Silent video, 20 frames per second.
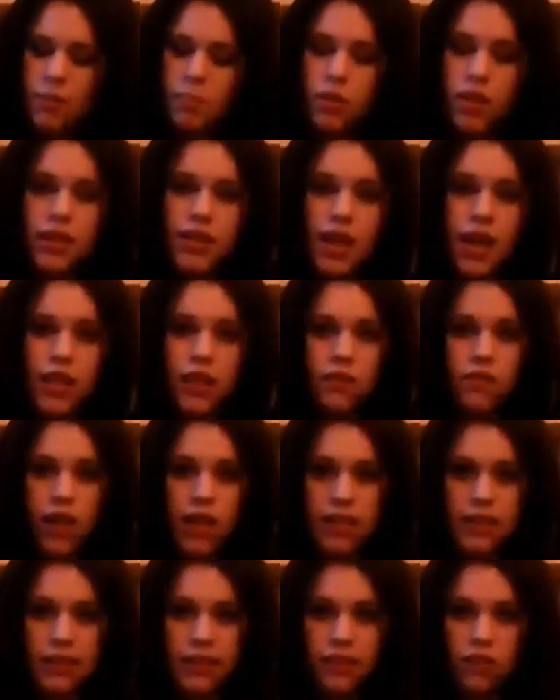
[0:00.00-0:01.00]
because I had the
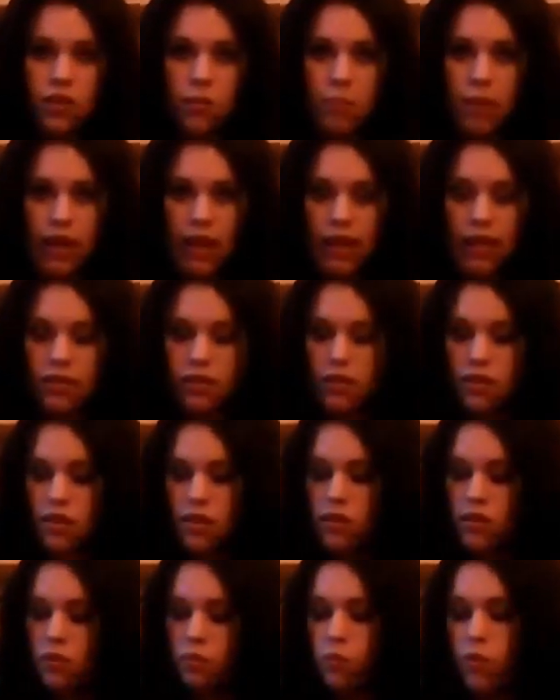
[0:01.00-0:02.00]
Vaseline on my
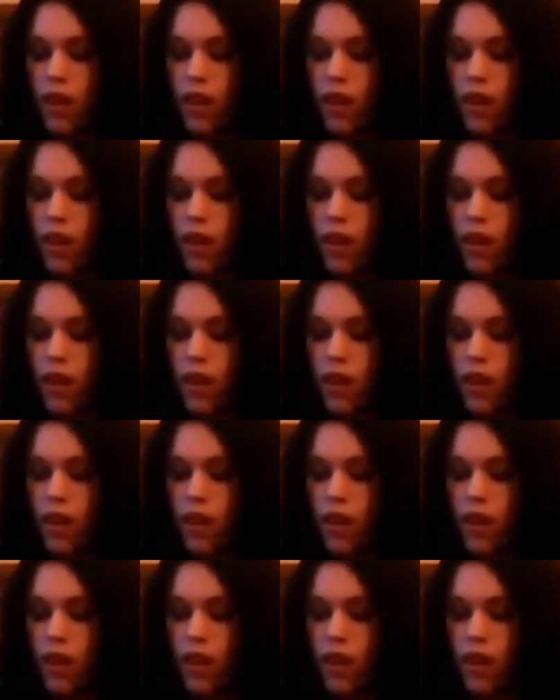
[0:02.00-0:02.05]
hands